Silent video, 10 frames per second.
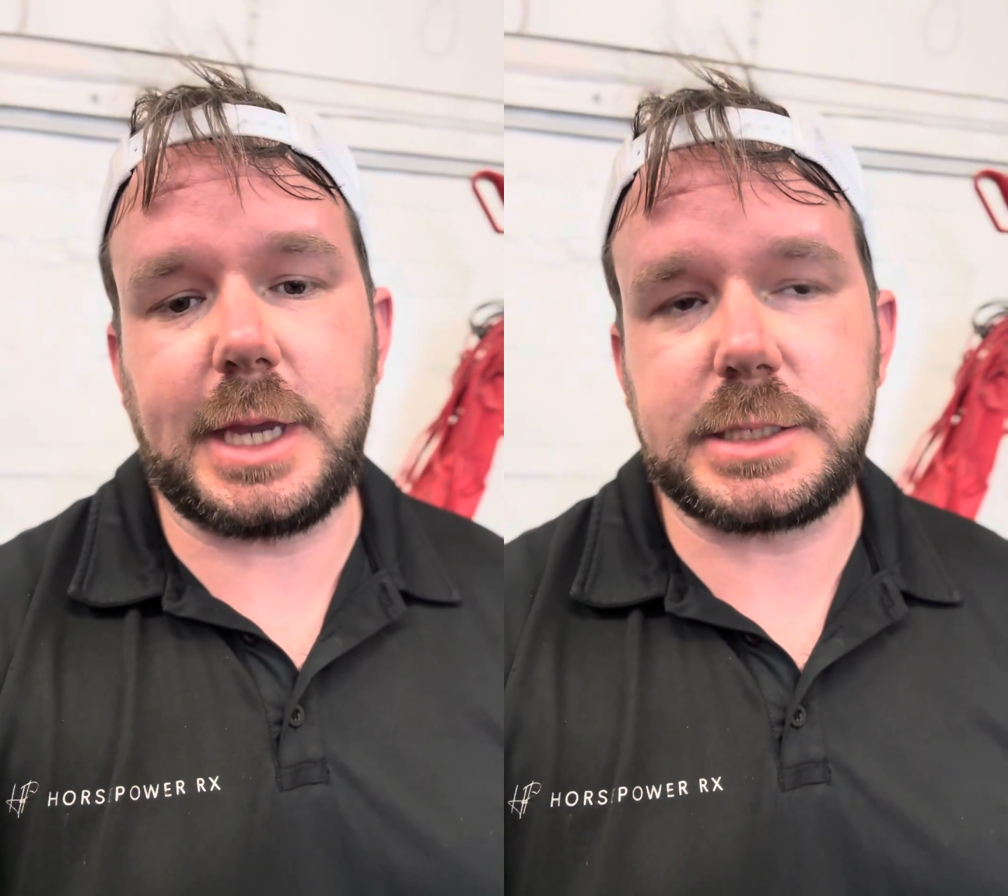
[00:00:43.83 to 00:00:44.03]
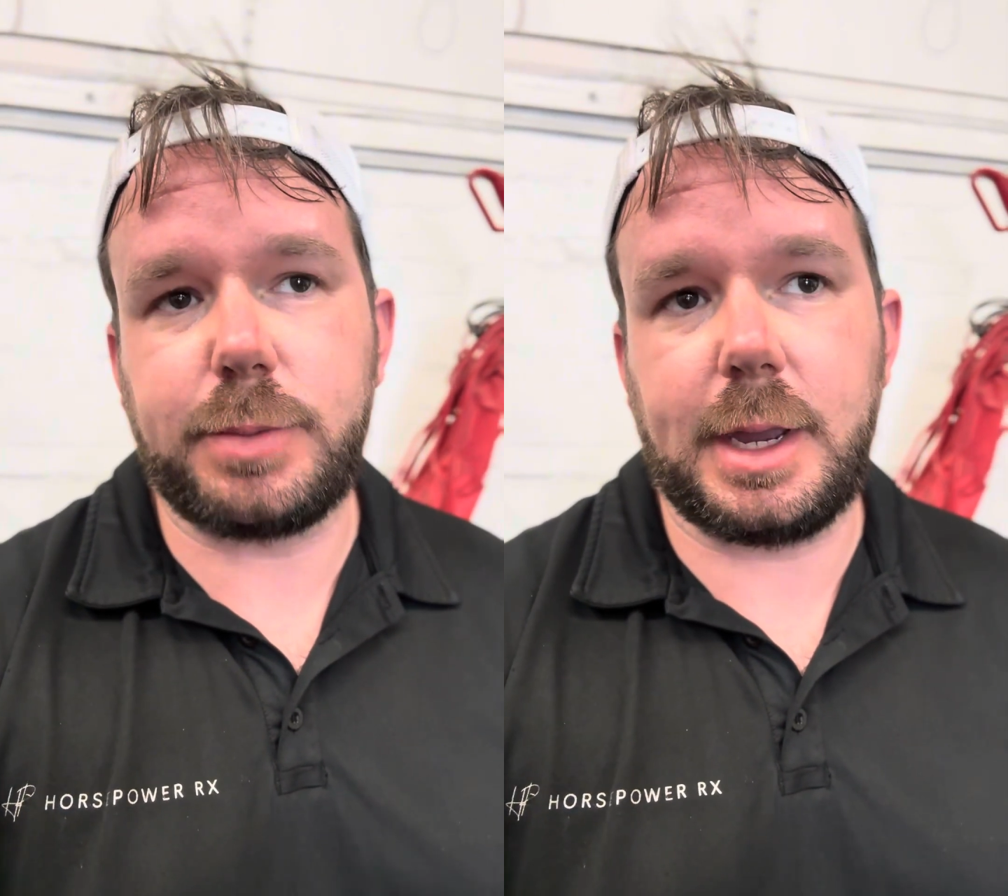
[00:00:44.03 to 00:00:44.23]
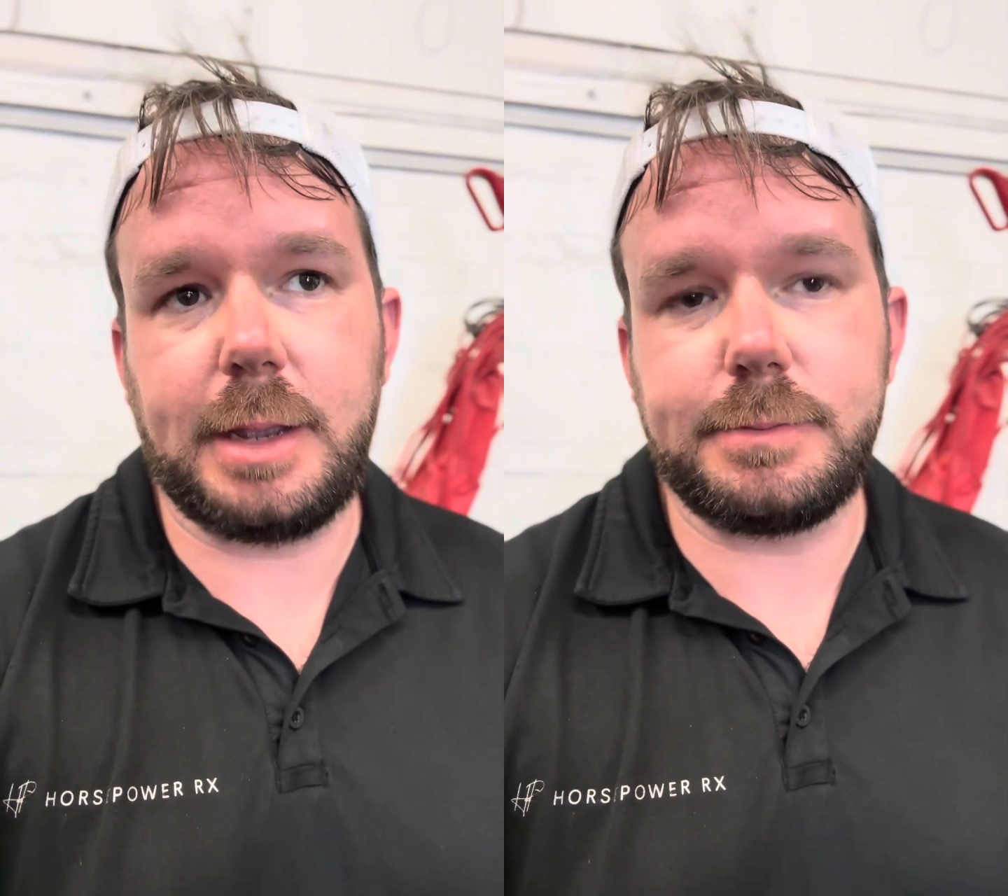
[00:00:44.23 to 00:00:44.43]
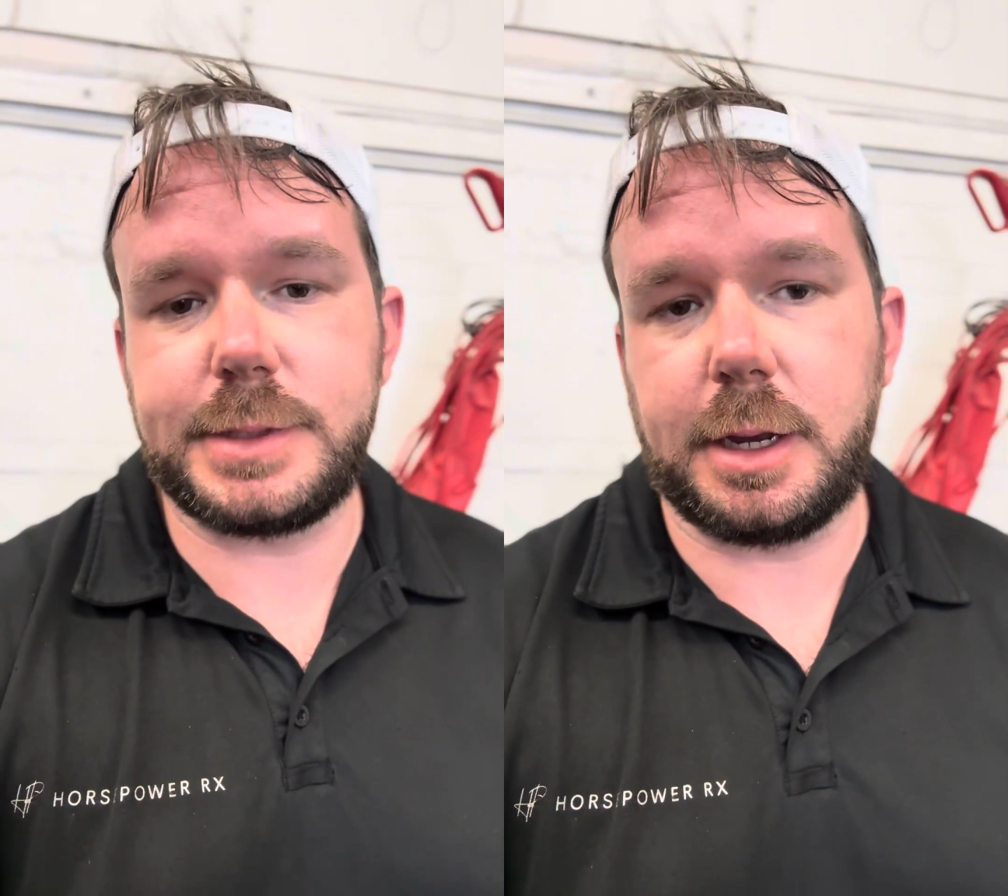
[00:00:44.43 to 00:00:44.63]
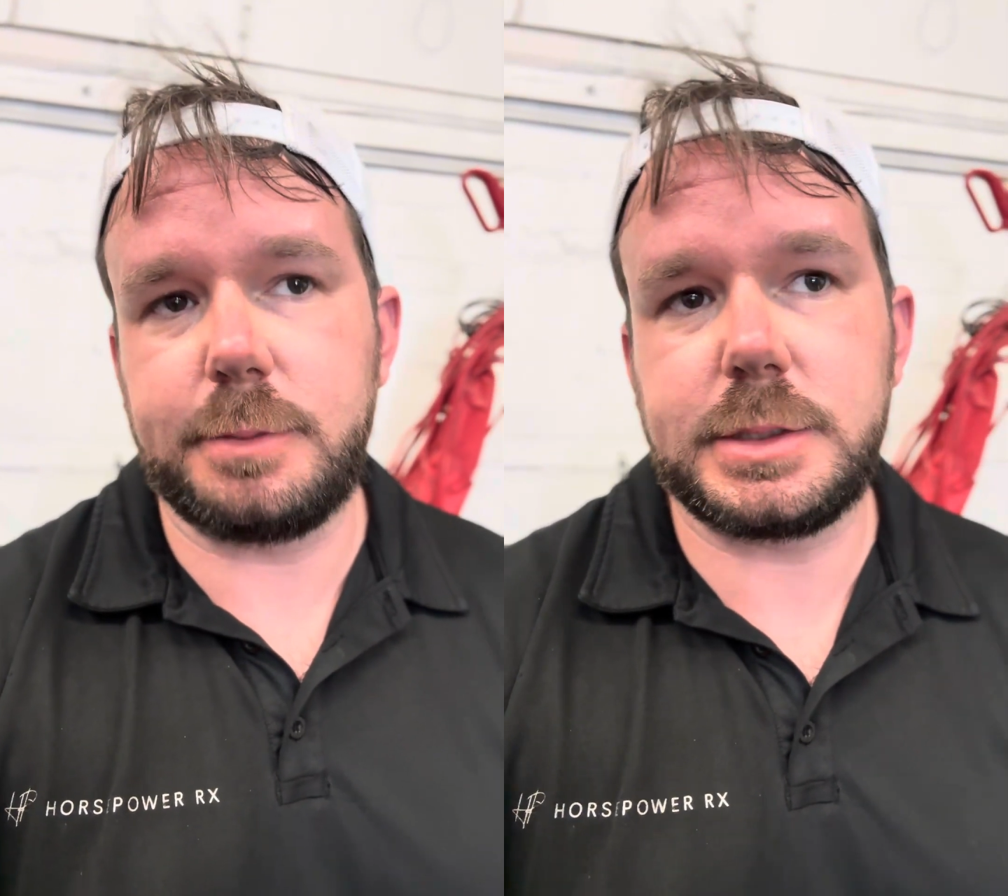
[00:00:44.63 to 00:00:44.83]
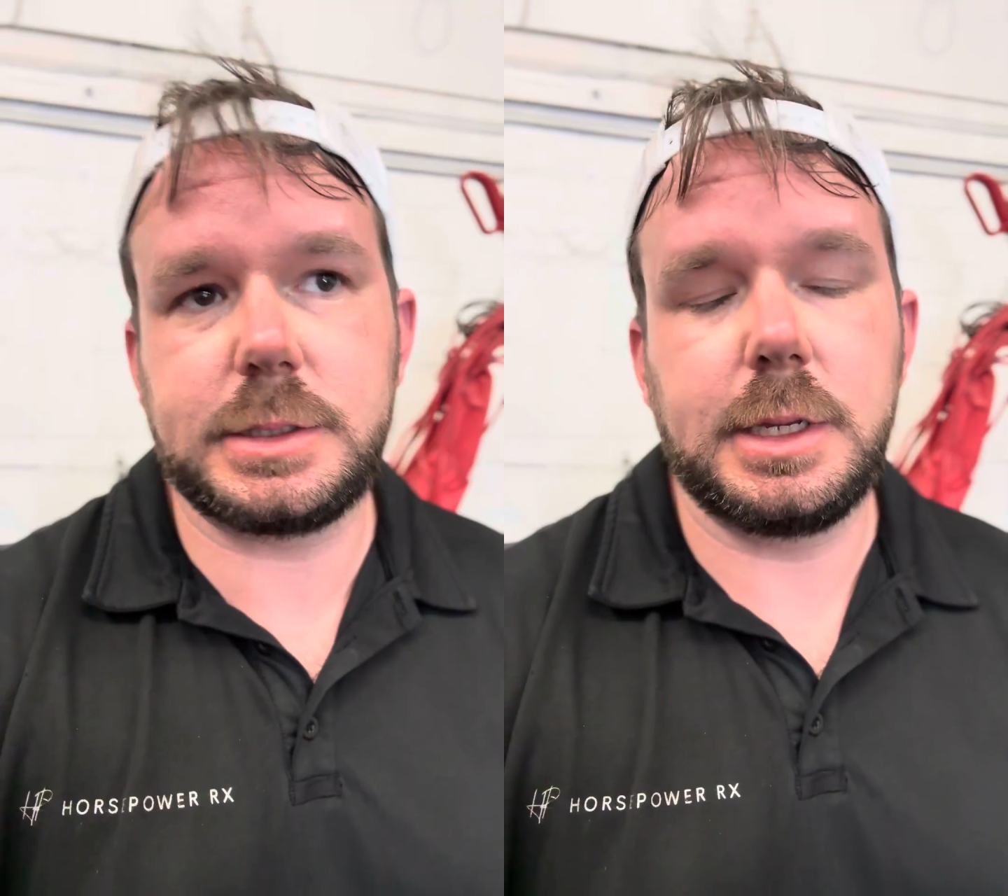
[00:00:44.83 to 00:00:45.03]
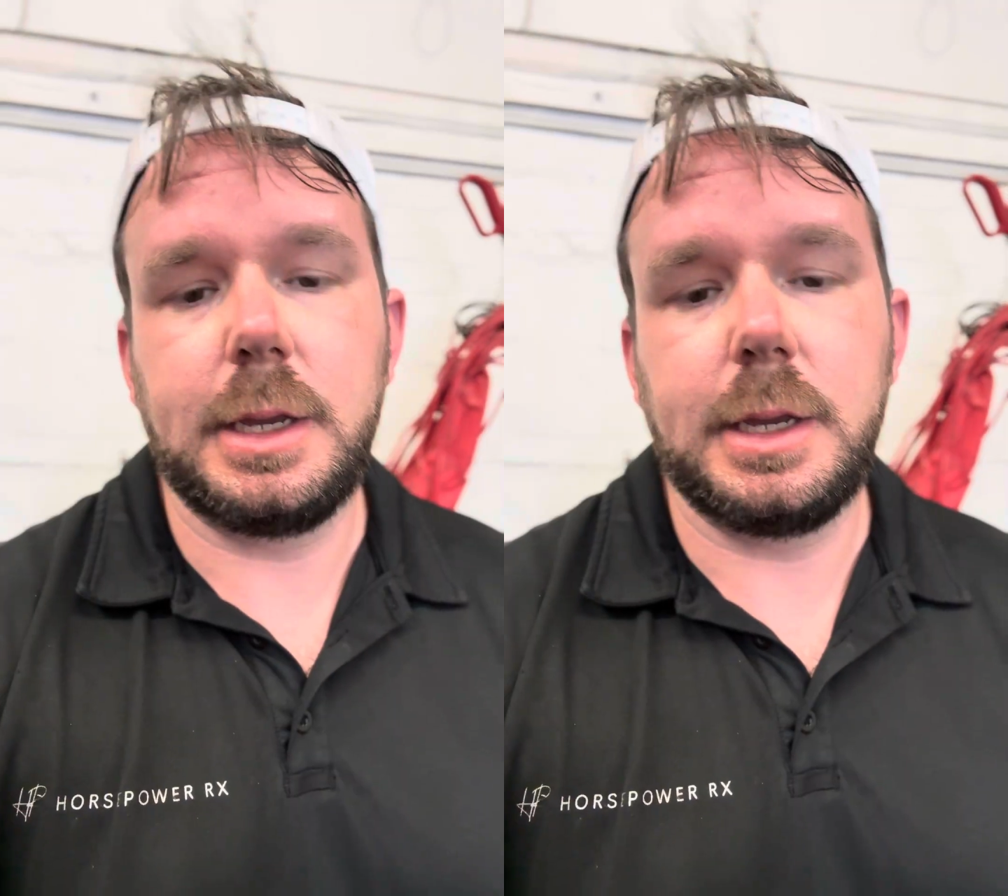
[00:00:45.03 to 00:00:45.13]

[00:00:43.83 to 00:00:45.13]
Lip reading: X-pipe, dumps,